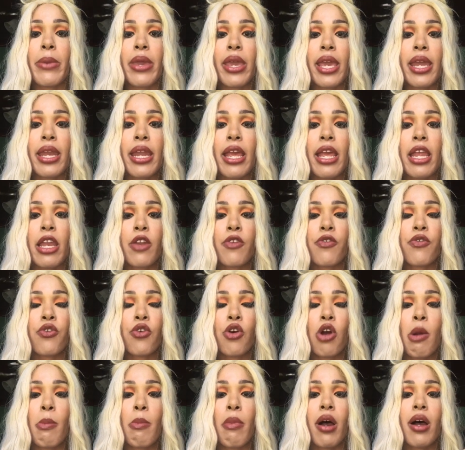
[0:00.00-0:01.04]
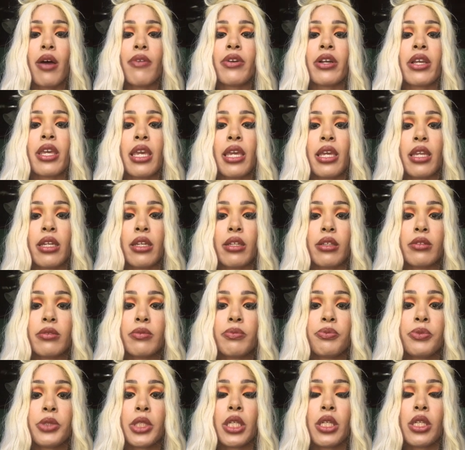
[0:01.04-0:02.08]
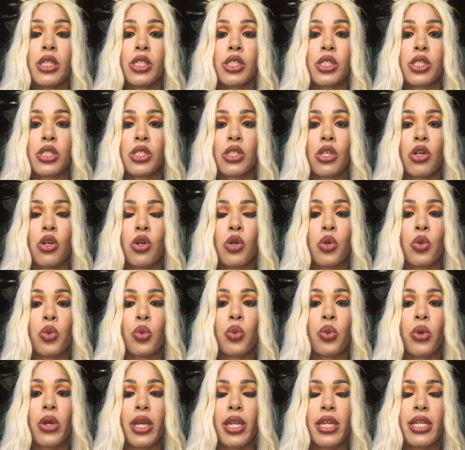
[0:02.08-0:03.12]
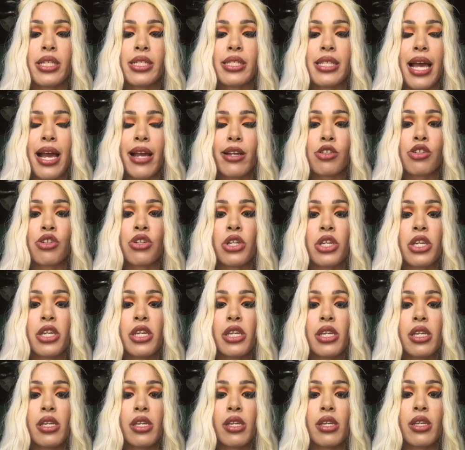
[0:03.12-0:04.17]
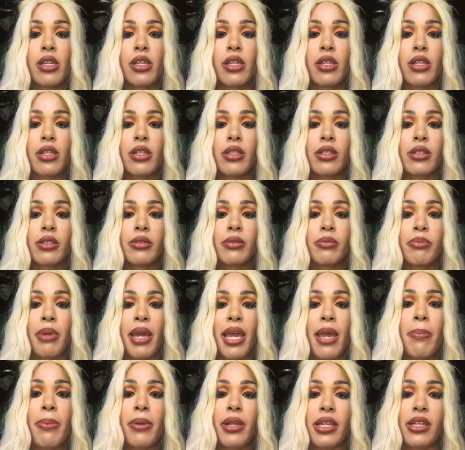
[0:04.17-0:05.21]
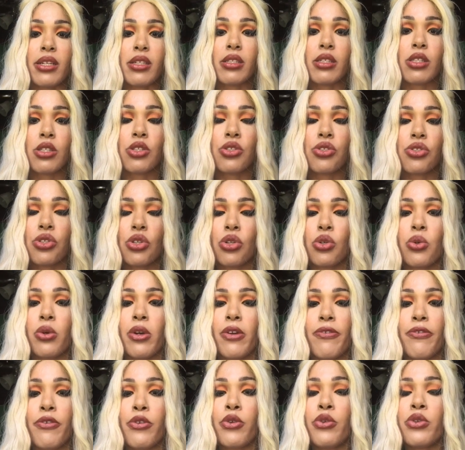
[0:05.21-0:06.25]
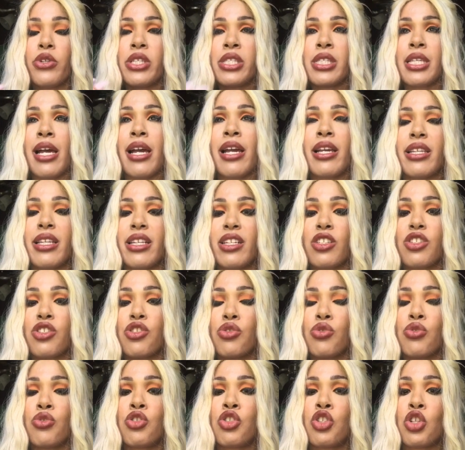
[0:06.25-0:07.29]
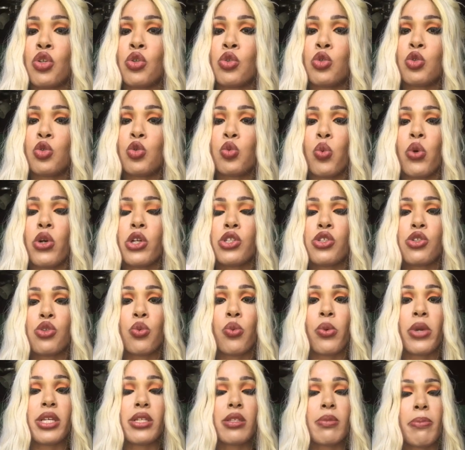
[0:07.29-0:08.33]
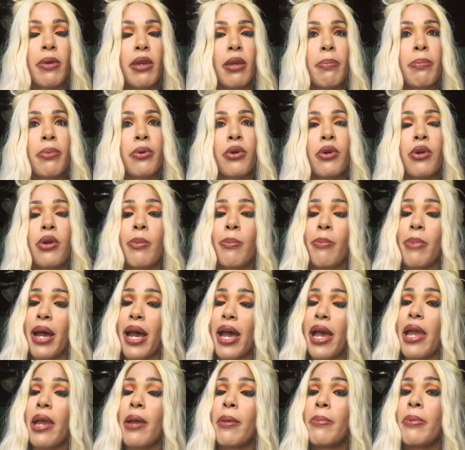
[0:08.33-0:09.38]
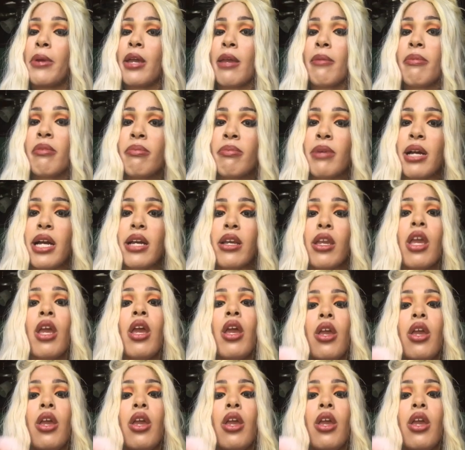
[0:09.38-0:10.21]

mean in the form of a Kindle. So it is actually paperless. So if you decide that you don't want to waste paper and buy a paperback,